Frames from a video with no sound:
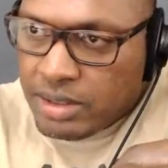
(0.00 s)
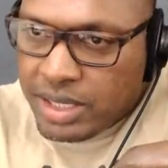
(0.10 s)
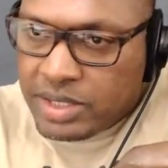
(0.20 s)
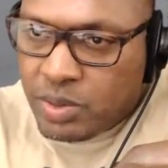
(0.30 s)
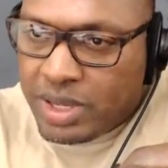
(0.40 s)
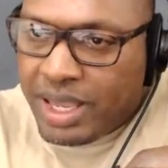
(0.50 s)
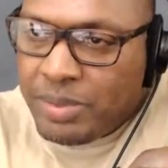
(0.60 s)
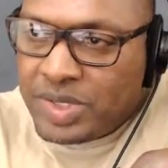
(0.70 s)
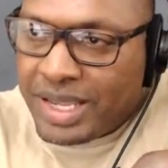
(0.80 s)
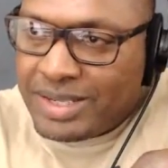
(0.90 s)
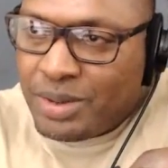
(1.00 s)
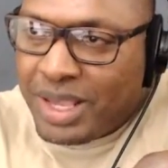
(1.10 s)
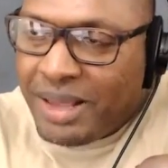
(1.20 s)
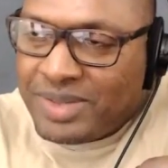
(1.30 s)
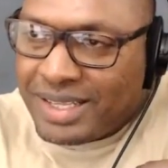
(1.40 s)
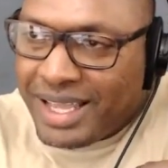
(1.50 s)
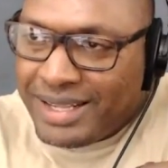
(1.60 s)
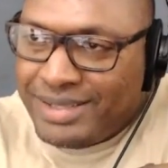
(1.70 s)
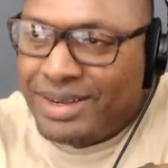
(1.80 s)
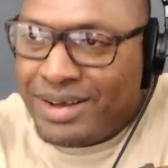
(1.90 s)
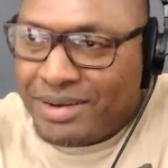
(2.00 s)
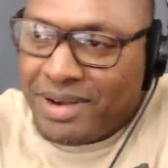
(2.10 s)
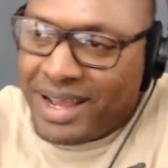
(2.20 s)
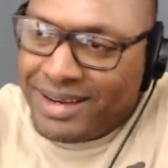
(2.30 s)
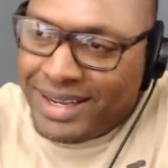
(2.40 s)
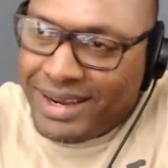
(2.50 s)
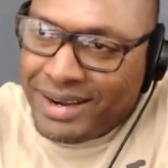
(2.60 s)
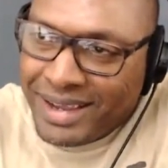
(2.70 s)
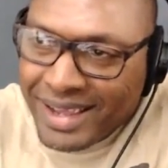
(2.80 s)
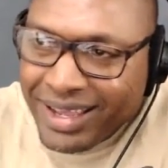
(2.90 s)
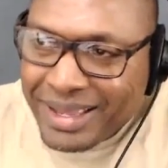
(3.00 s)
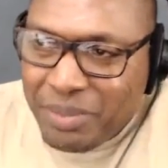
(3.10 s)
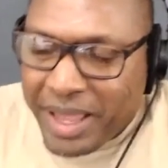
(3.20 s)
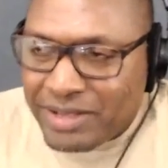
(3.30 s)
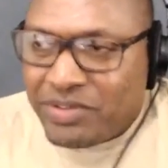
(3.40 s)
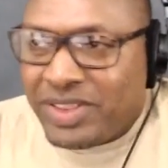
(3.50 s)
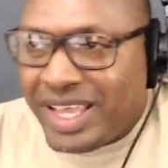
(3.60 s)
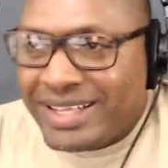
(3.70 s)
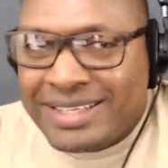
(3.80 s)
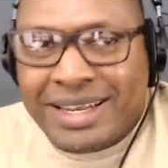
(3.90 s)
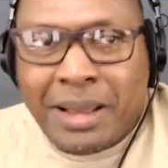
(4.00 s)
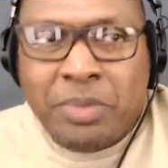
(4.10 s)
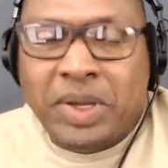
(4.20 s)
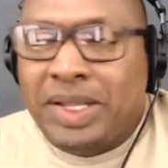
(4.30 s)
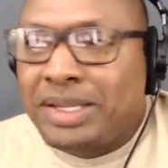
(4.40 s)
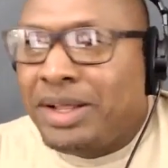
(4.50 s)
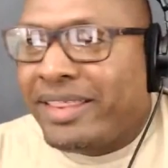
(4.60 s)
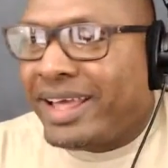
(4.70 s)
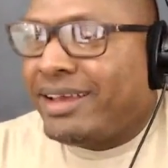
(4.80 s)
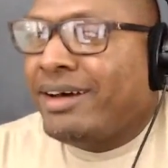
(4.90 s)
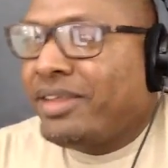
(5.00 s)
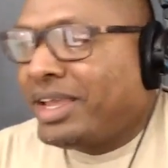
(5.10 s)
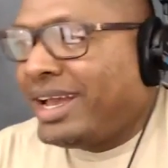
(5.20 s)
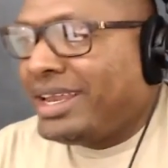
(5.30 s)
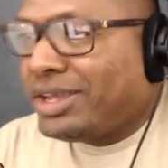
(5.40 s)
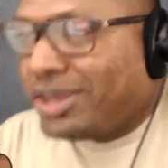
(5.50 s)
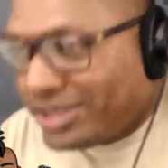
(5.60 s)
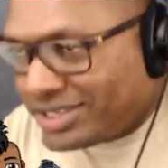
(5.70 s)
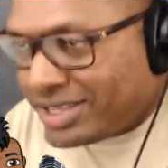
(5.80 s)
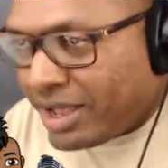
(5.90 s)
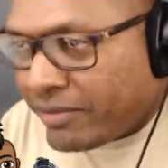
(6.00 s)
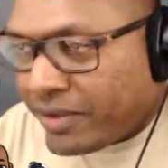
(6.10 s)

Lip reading: That's what keeps the lights on around here. Pays for the internet bill and all that other kind of good stuff.